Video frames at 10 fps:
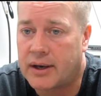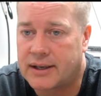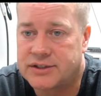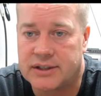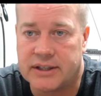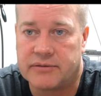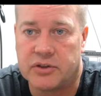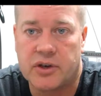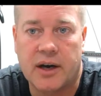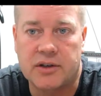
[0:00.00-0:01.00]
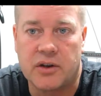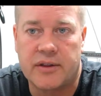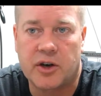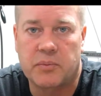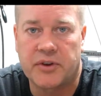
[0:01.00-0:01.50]
Actually, if you talk to your
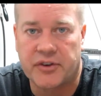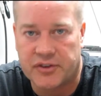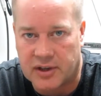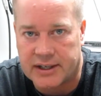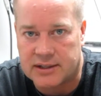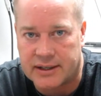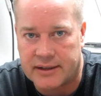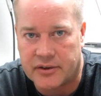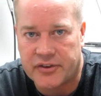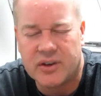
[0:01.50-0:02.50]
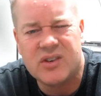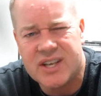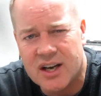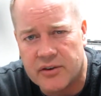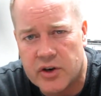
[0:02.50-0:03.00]
therapist, it's likely they'll say, oh
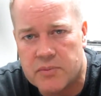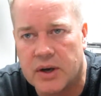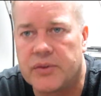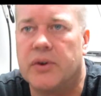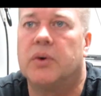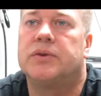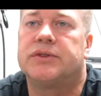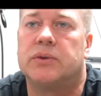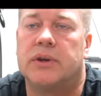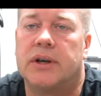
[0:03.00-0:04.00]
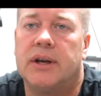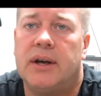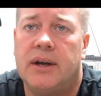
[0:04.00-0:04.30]
yeah, I've heard about those, or